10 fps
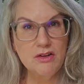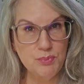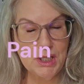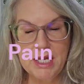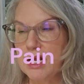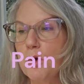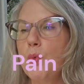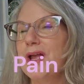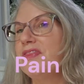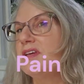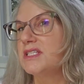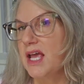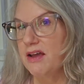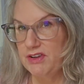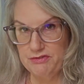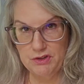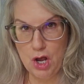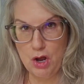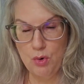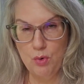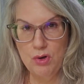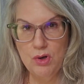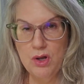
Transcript: of, with this heavy flow,